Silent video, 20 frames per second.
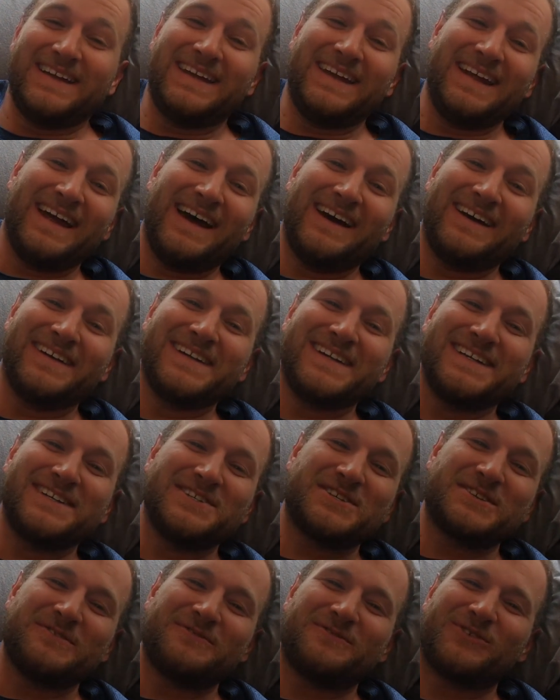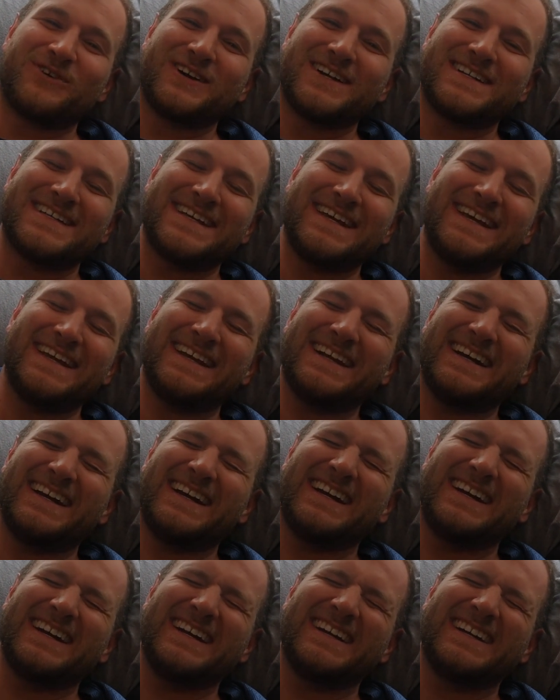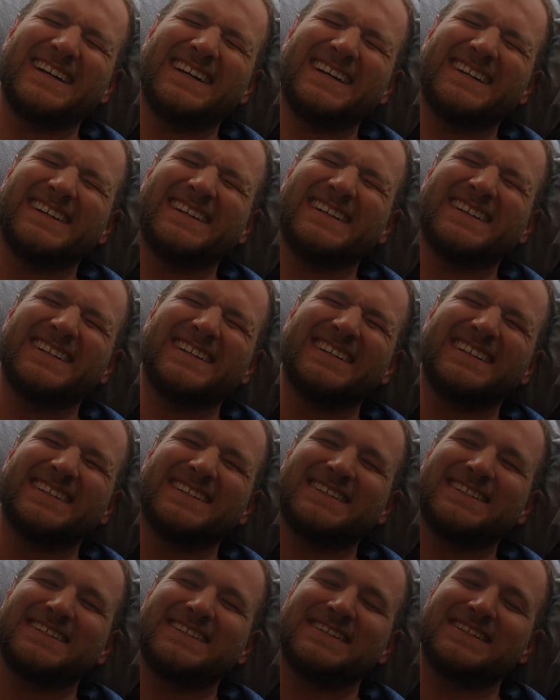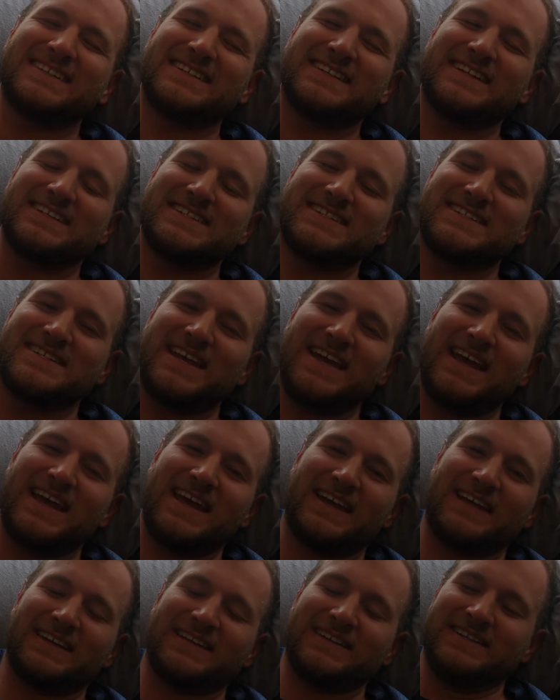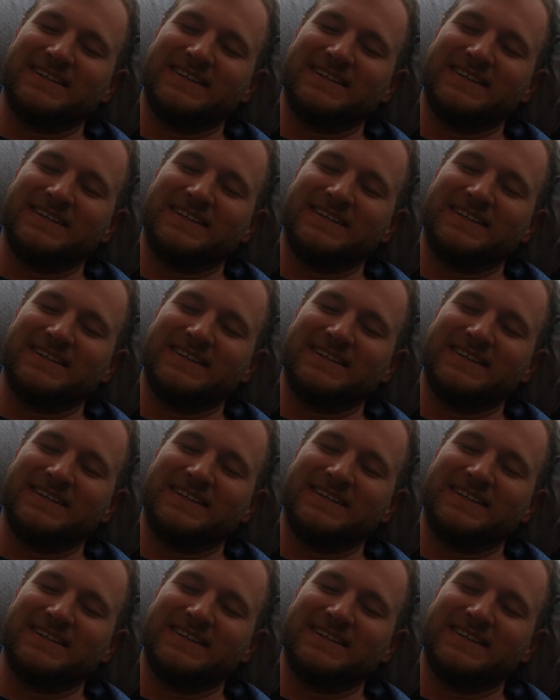Get out and do some 14ers. They're sick.